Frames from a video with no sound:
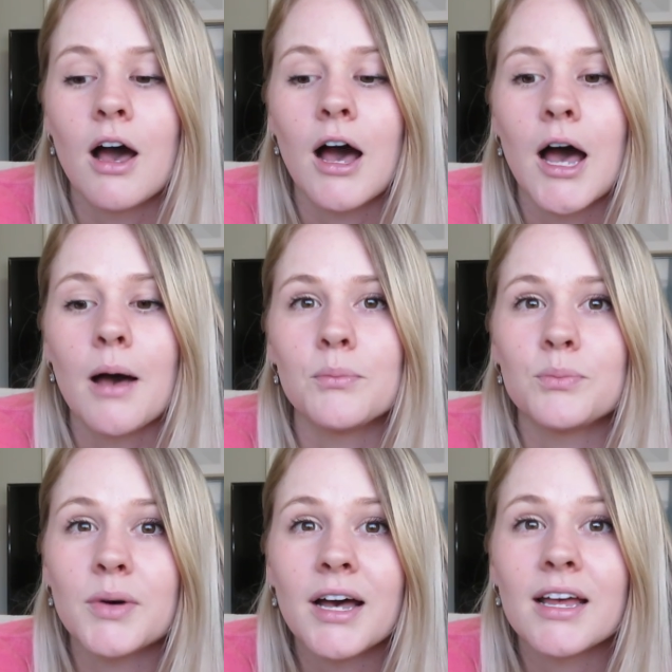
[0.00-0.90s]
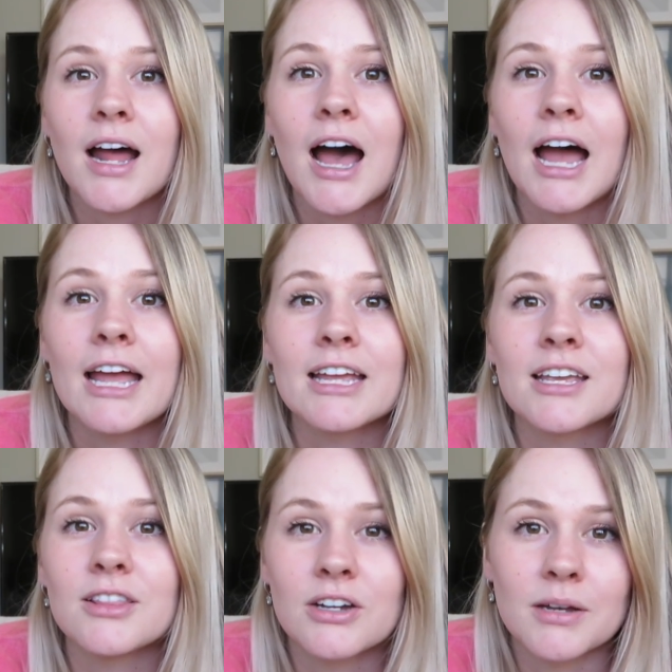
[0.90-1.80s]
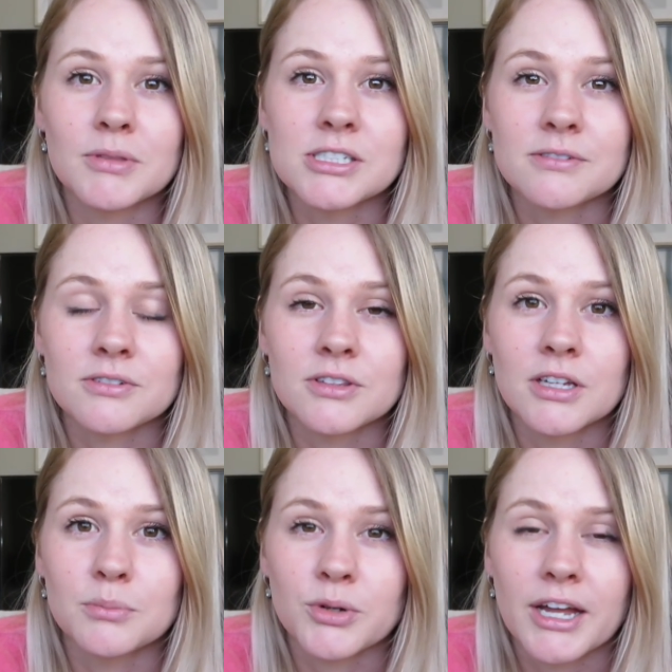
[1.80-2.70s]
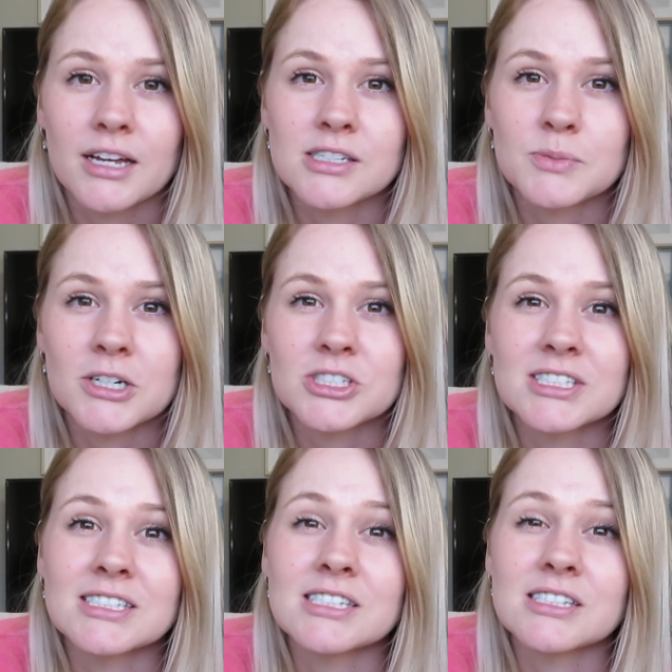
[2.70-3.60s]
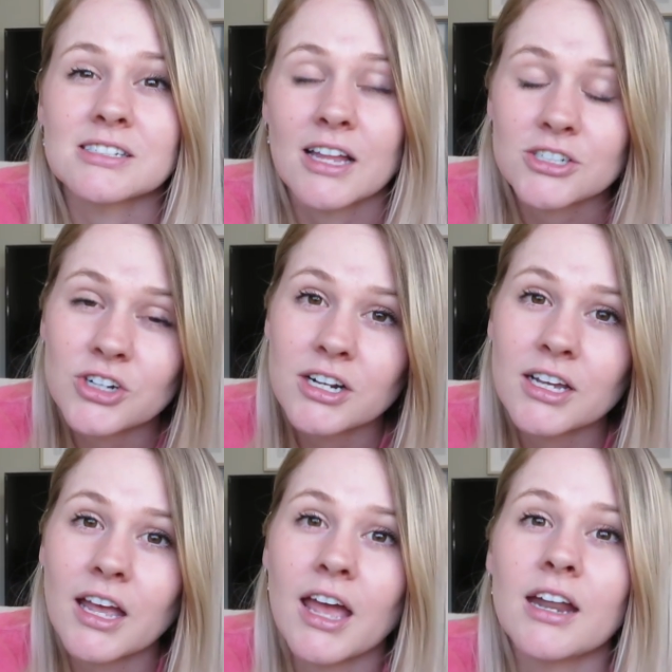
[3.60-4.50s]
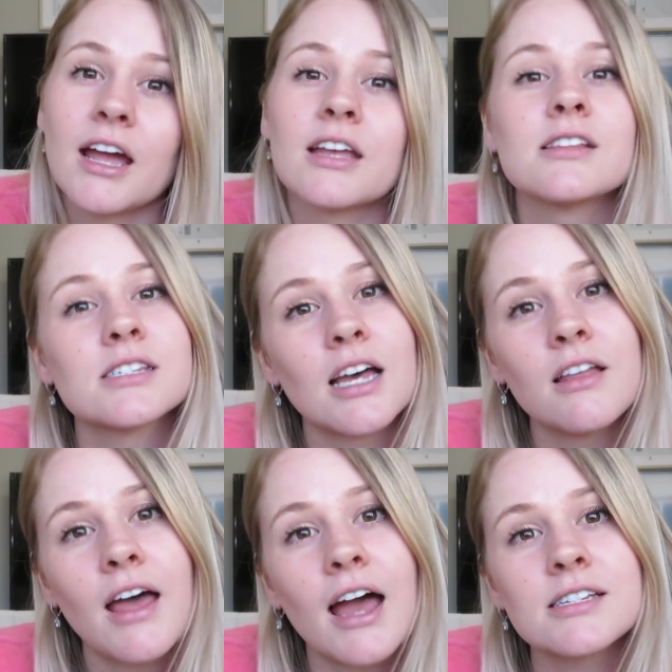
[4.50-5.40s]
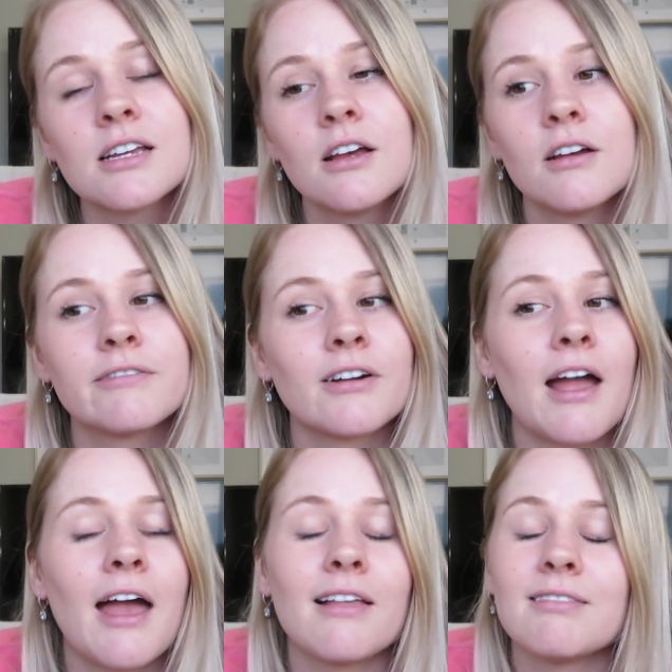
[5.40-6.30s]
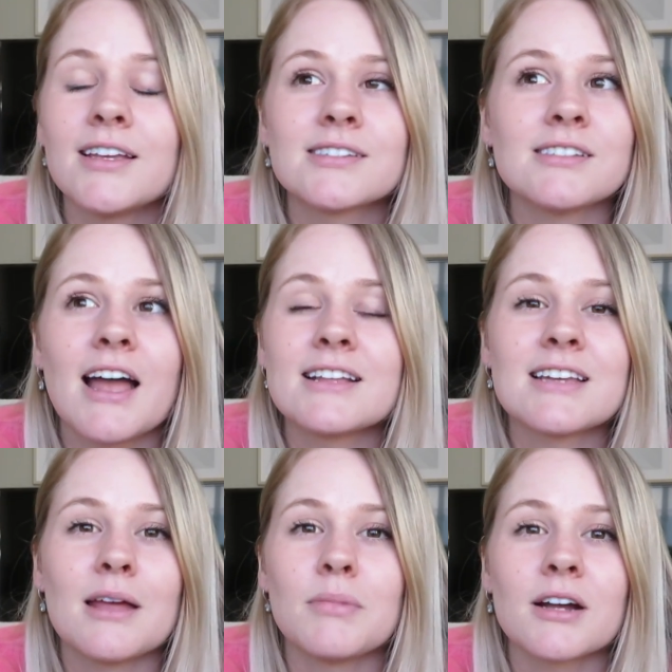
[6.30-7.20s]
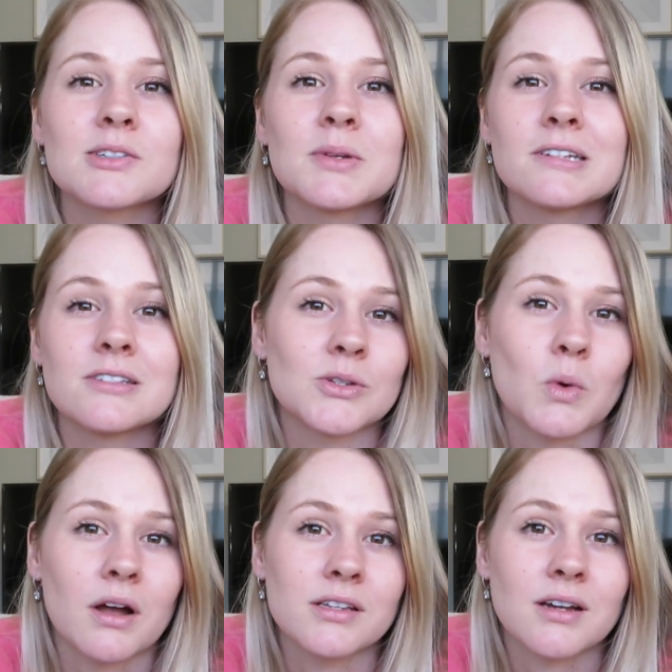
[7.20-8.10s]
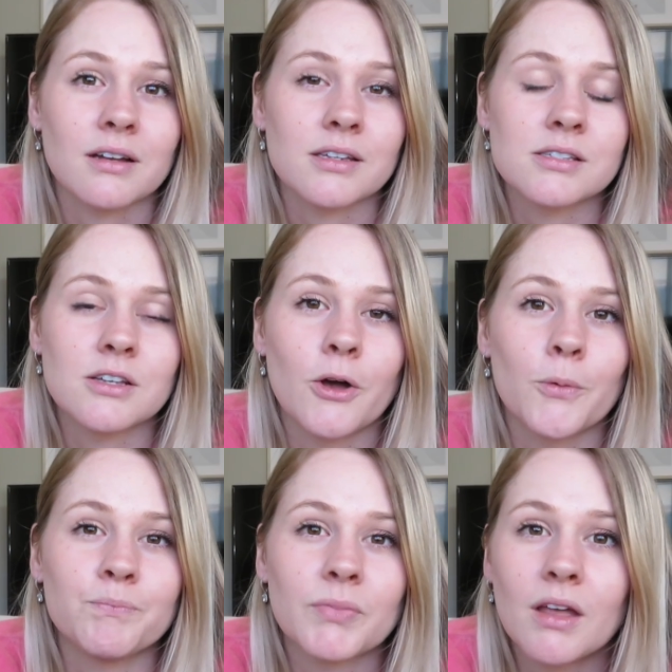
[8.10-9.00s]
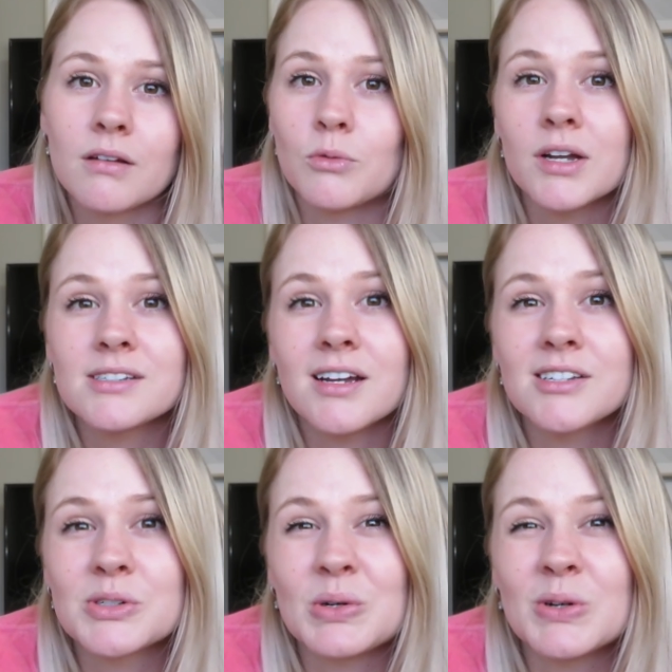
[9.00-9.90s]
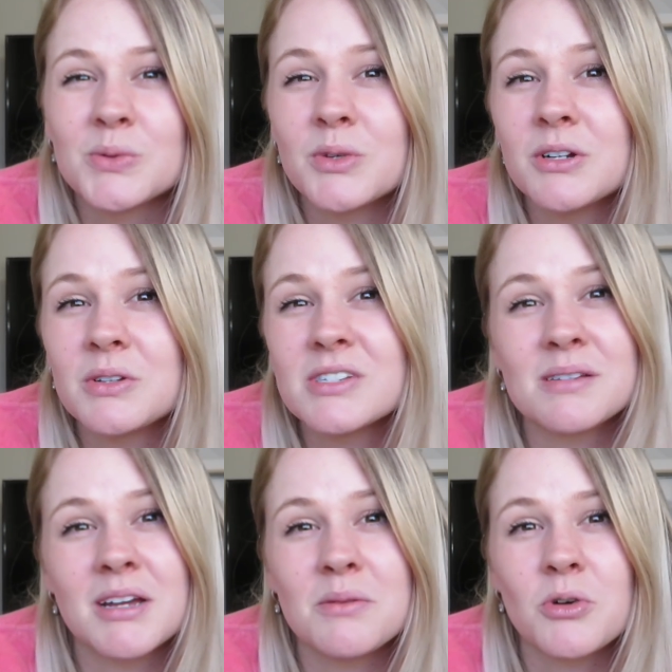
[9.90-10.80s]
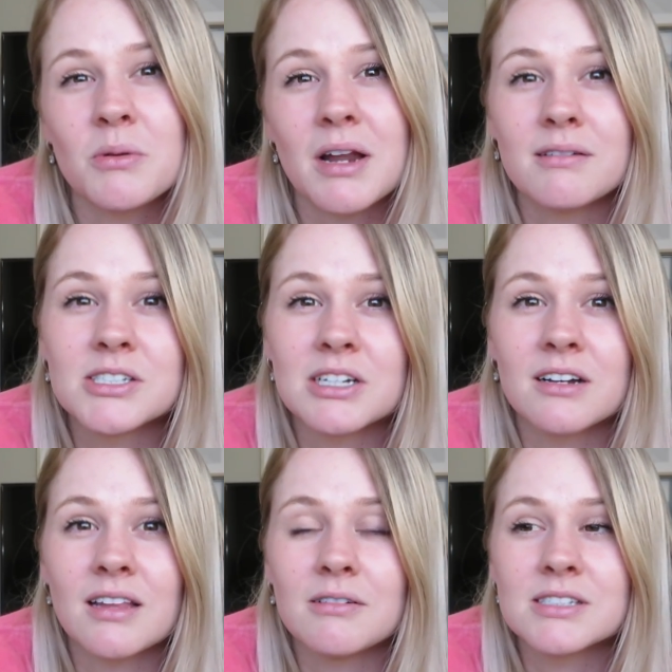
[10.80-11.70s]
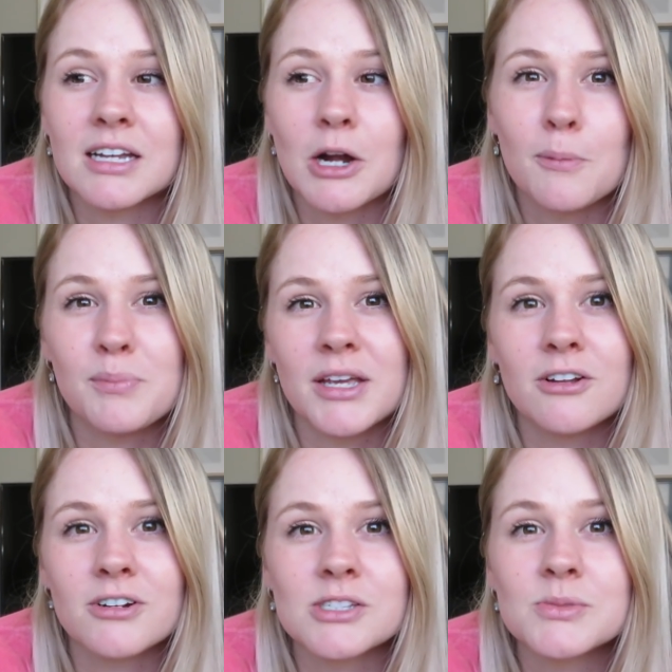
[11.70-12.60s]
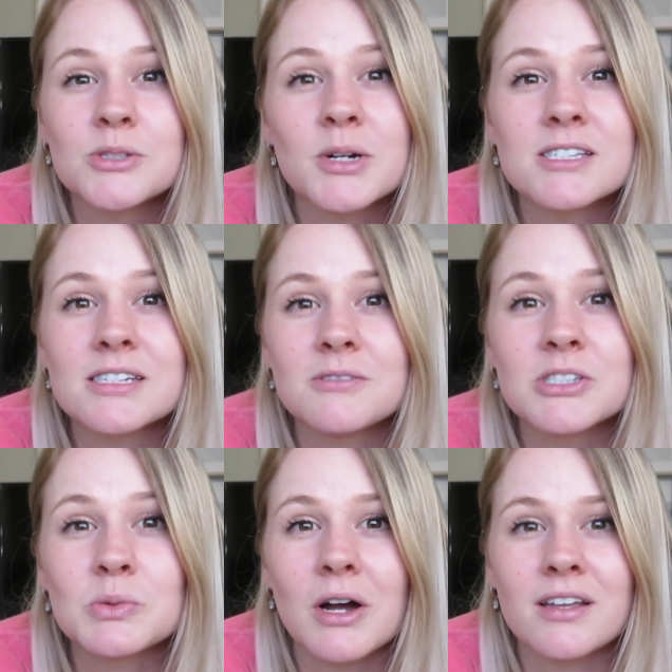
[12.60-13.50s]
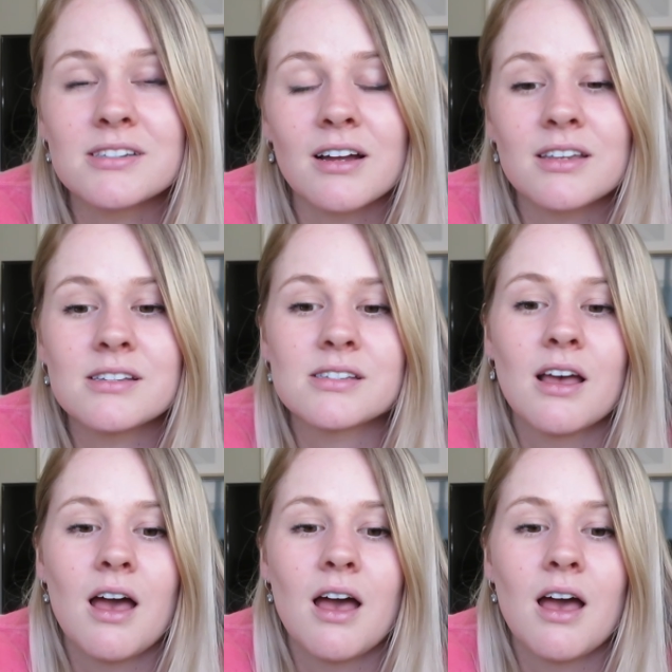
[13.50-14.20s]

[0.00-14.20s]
But I can look up the brand, especially since it's an electronic, and I can sell that for at least like 10 bucks because it's a walkie-talkie. So walkie-talkies are old. We don't use them anymore. When I was young, that was like our big Christmas present, was the walkie-talkies.